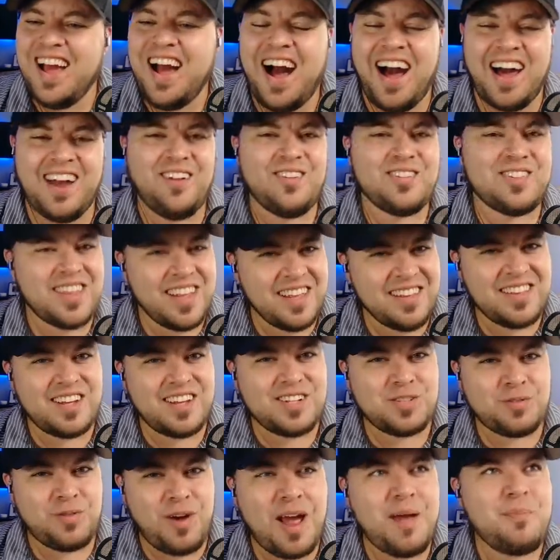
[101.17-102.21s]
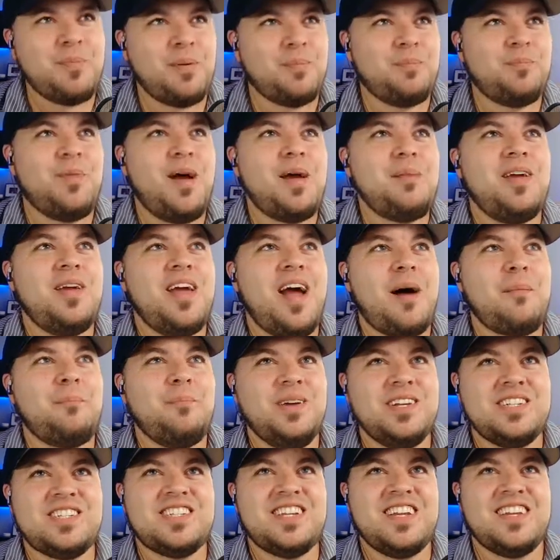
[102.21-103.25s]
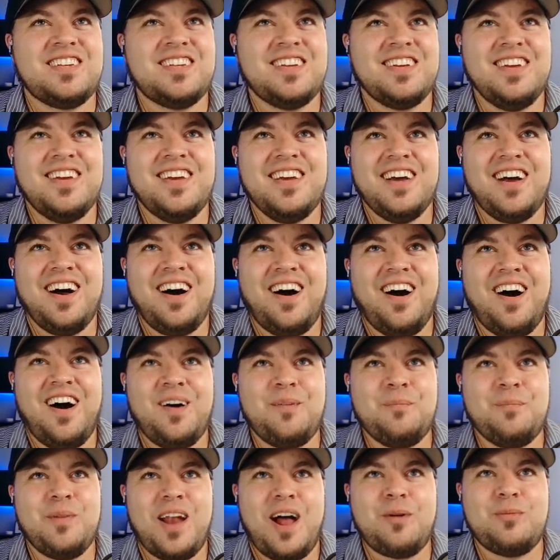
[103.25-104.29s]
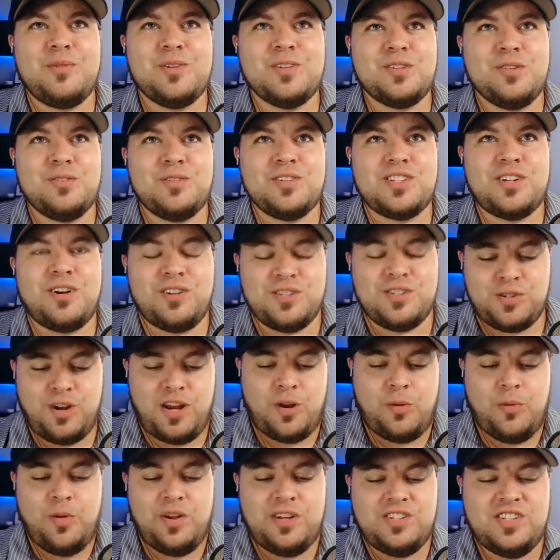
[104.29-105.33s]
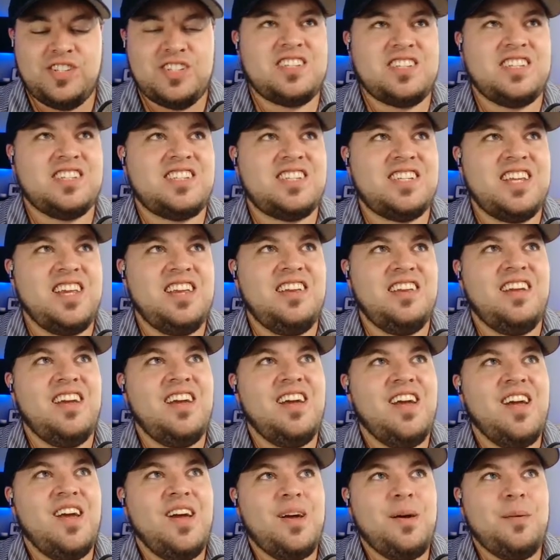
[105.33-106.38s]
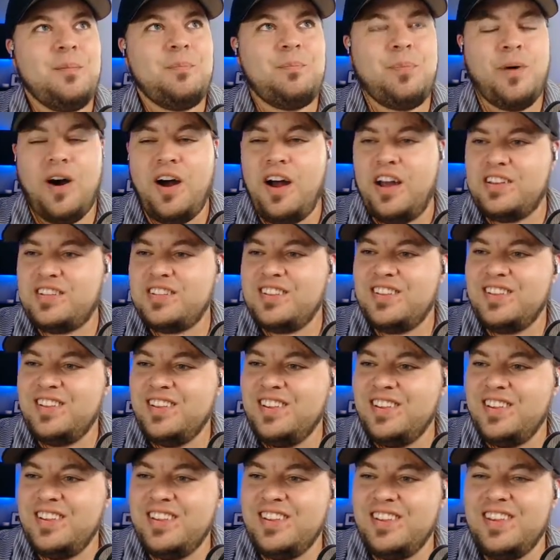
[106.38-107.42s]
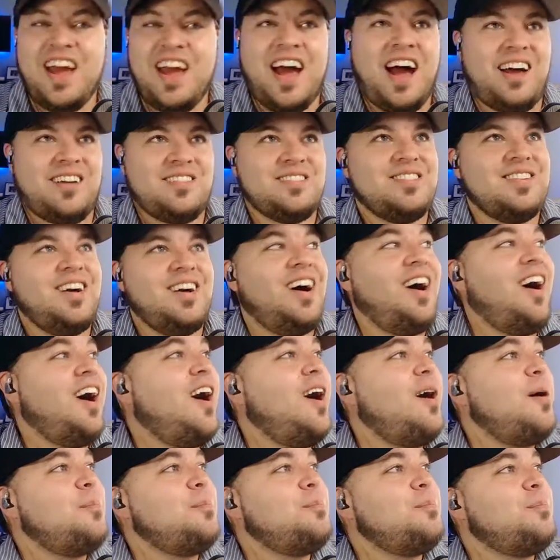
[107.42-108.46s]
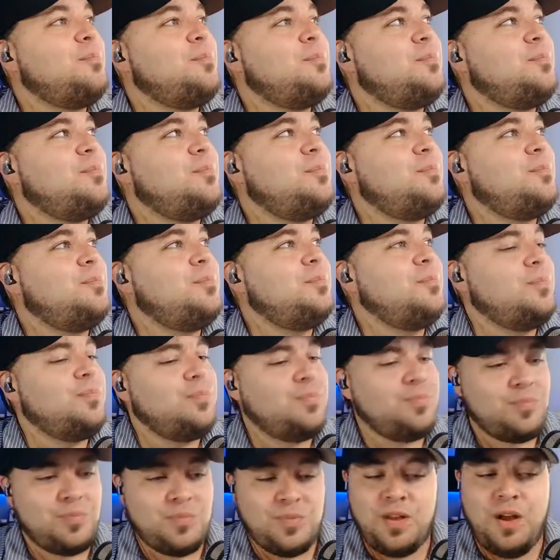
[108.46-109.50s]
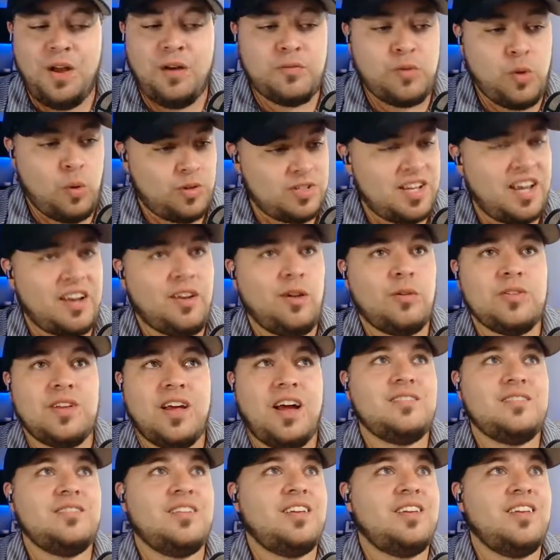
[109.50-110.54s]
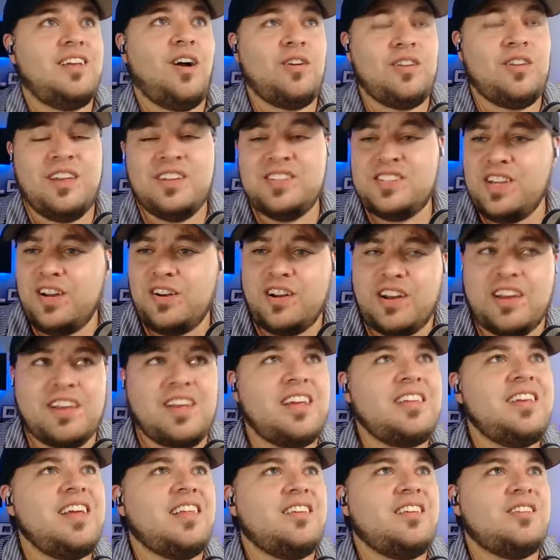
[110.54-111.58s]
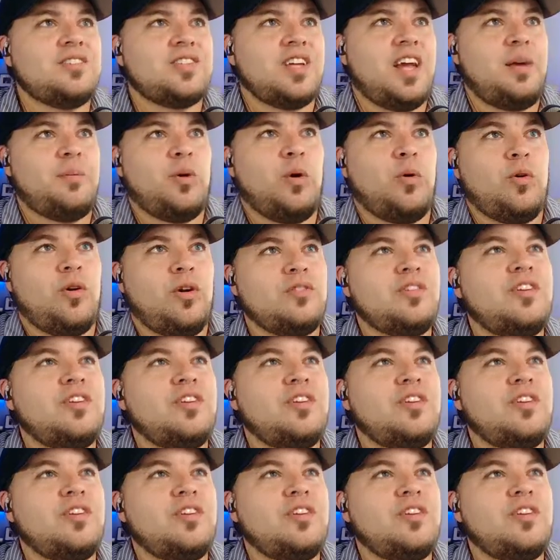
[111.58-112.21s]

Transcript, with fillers: I don't think that's right, but maybe I missed it. Uh, but I will do a search right quick just to see. But yeah. Um, of course, I don't. I, is there? Yeah, there's a game going on.